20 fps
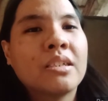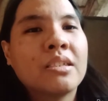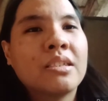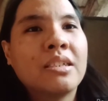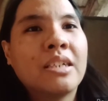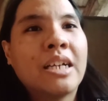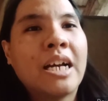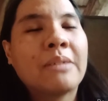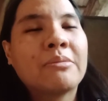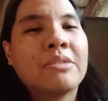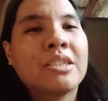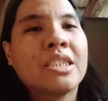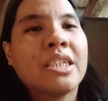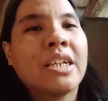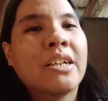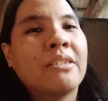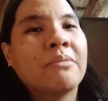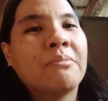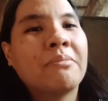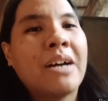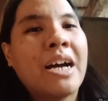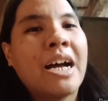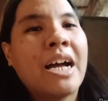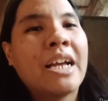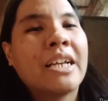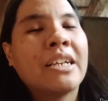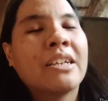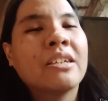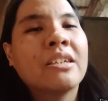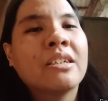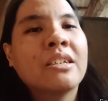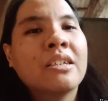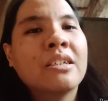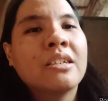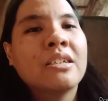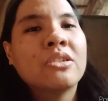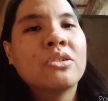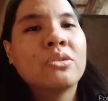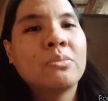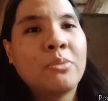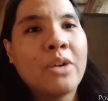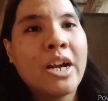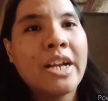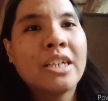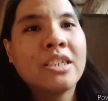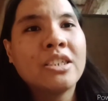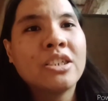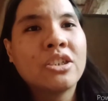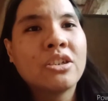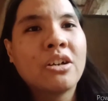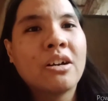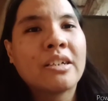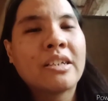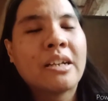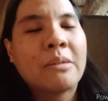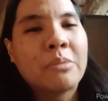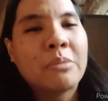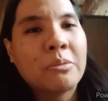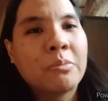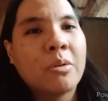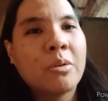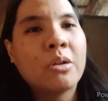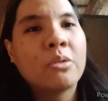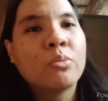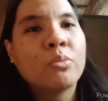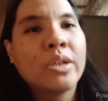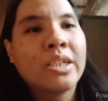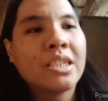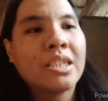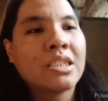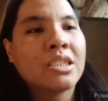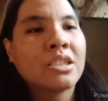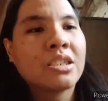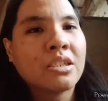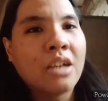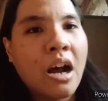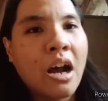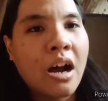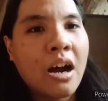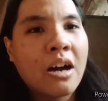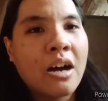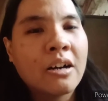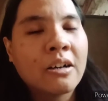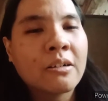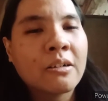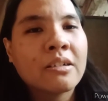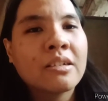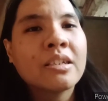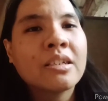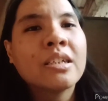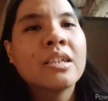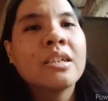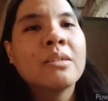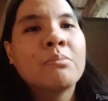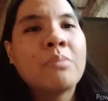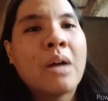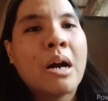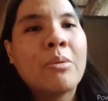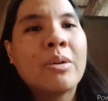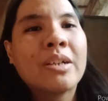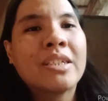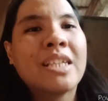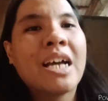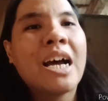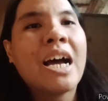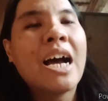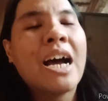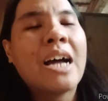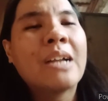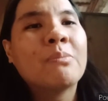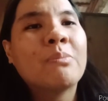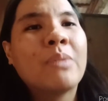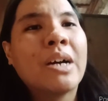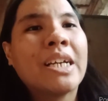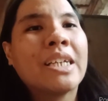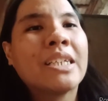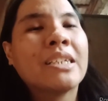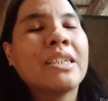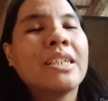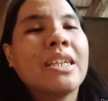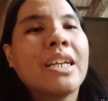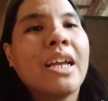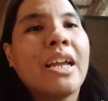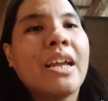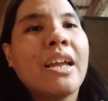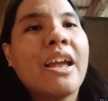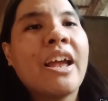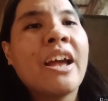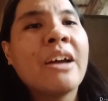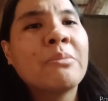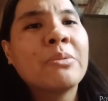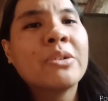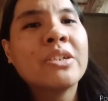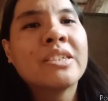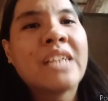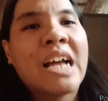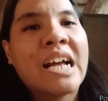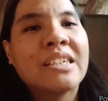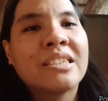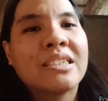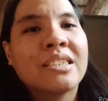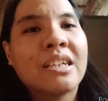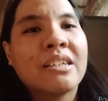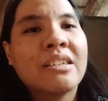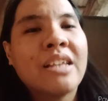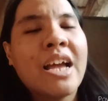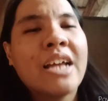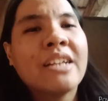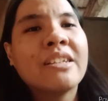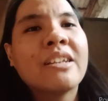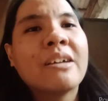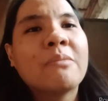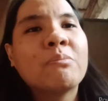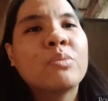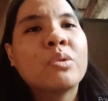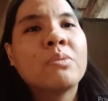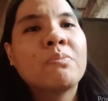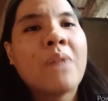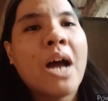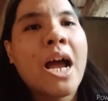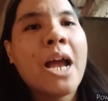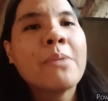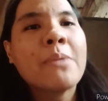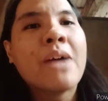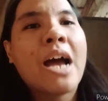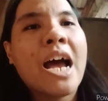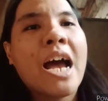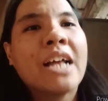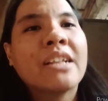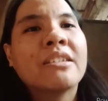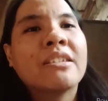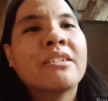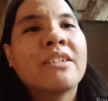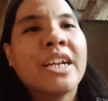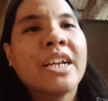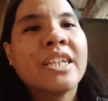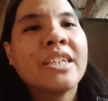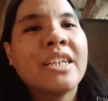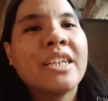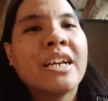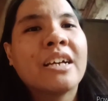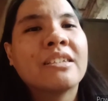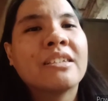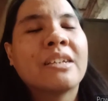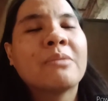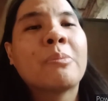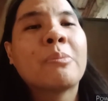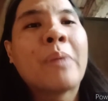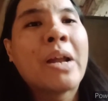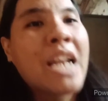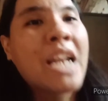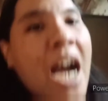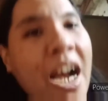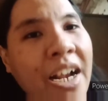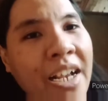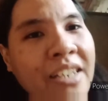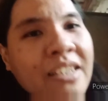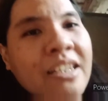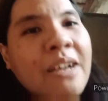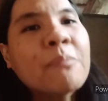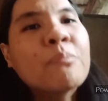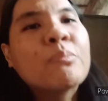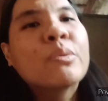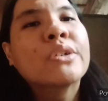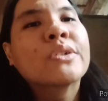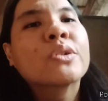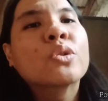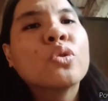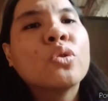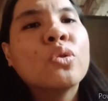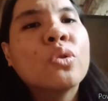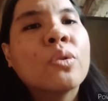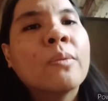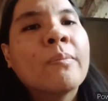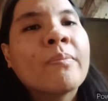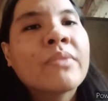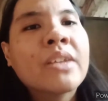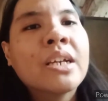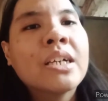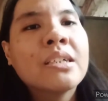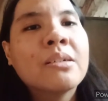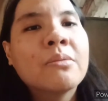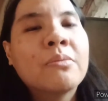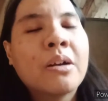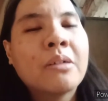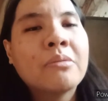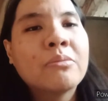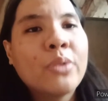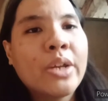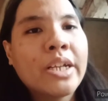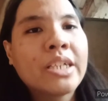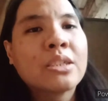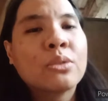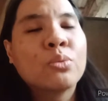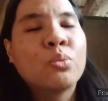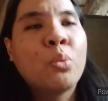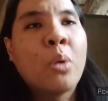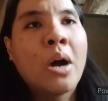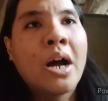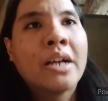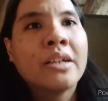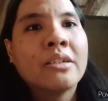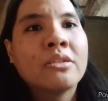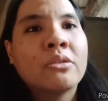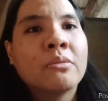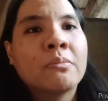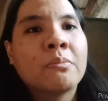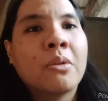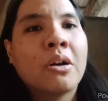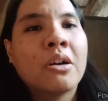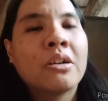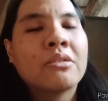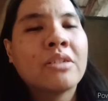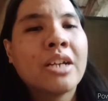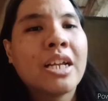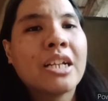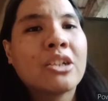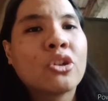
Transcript: We have to say goodbye to Brian Chong, number 4, with the song Bawat Daan by Ever Dancer. And number 5, Andrea, nang palagi number 2 from week 1 to 4.